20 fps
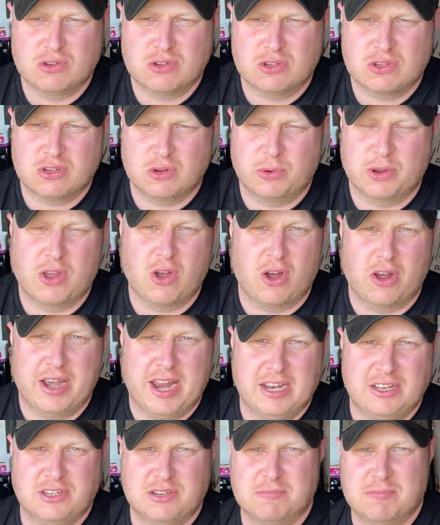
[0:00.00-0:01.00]
So we got an
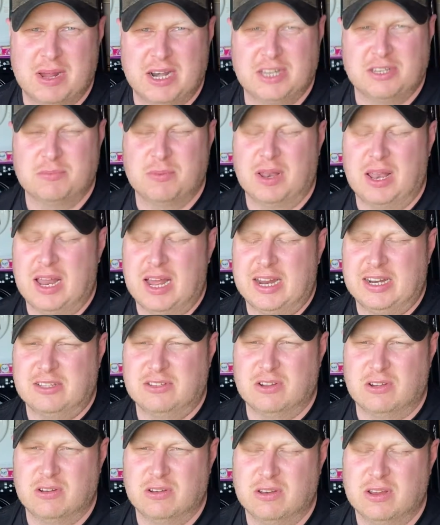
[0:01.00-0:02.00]
engine management light
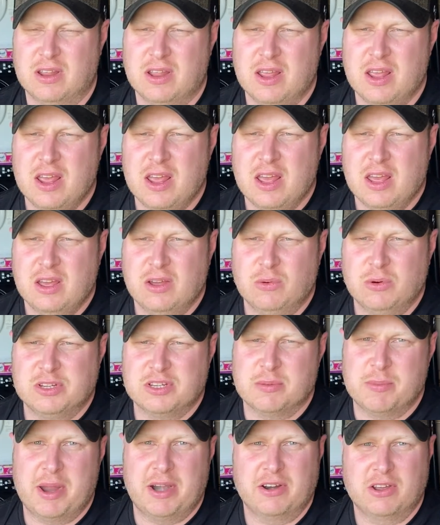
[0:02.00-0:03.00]
on with
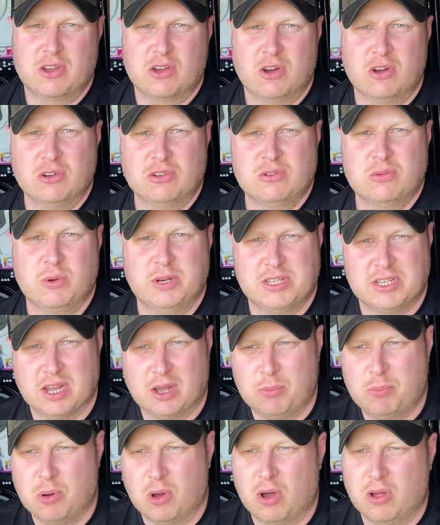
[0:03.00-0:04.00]
some error codes, which I'll
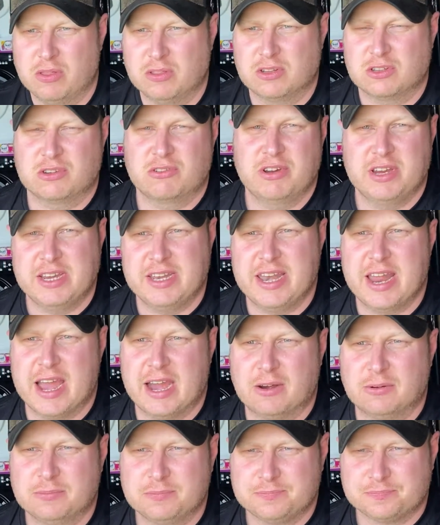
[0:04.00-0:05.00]
put on the screen now.